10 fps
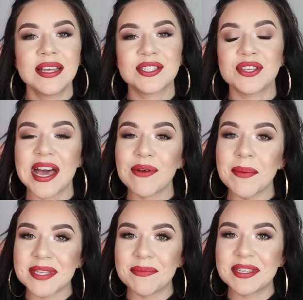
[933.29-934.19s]
So that
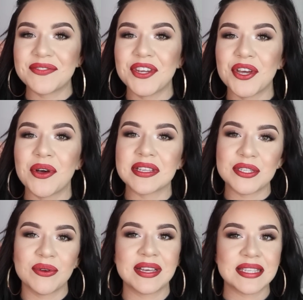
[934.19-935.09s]
wraps up this video. I'll
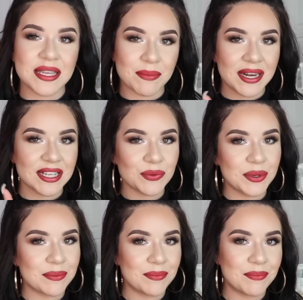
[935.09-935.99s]
see you guys in my next one.